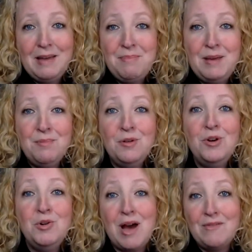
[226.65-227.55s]
people
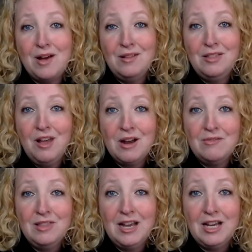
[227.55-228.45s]
who have a lot of
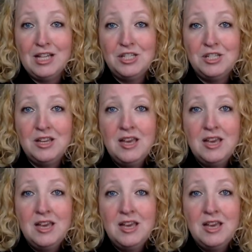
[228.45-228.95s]
luggage,